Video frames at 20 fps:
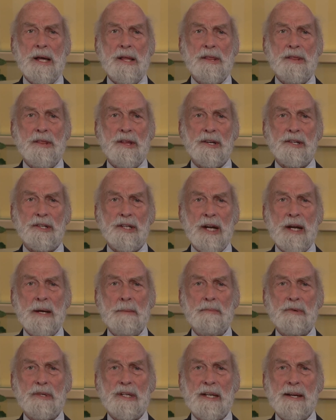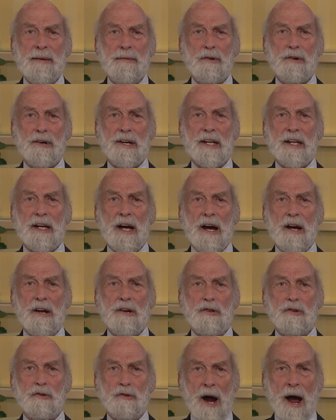The team delivering
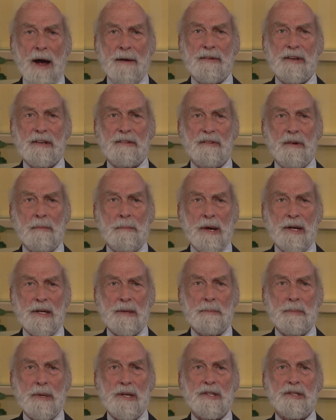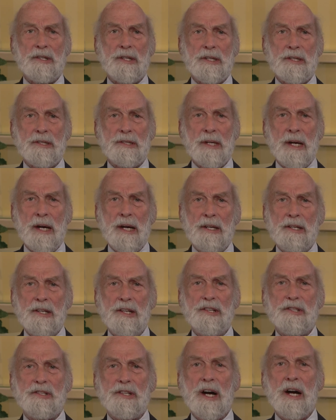Driving for Better Business
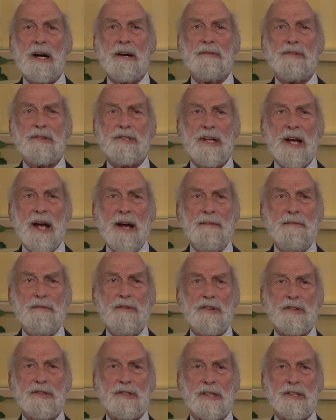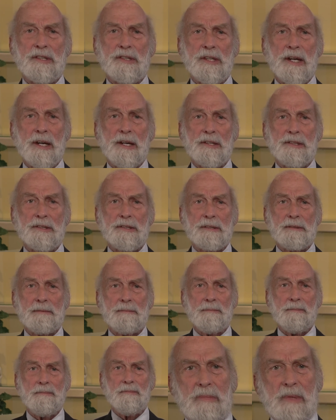deserves every success.
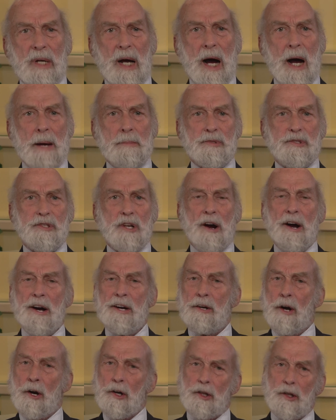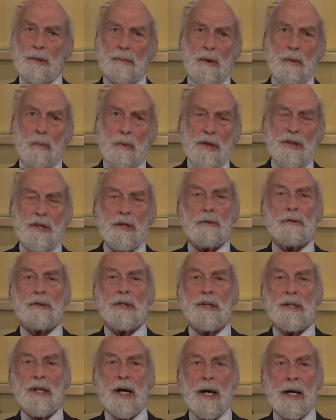I'm sorry not to be with you
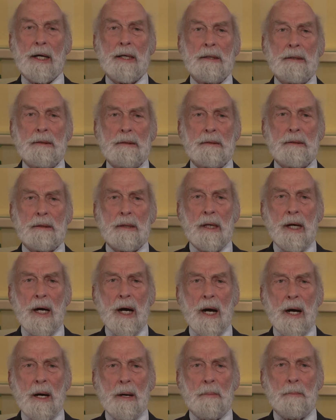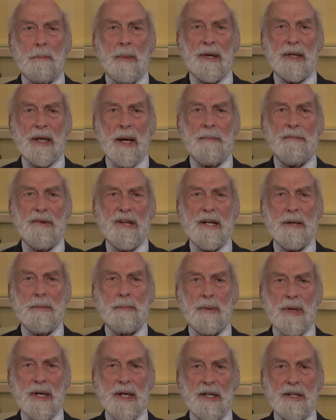today, but I'm very
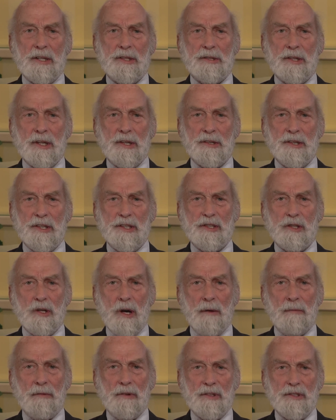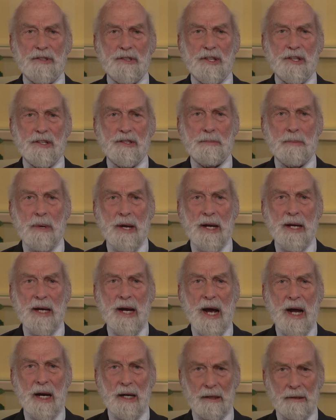pleased that this conference is being
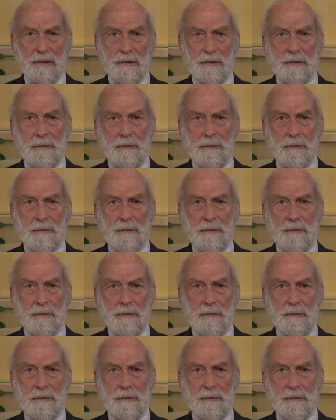held,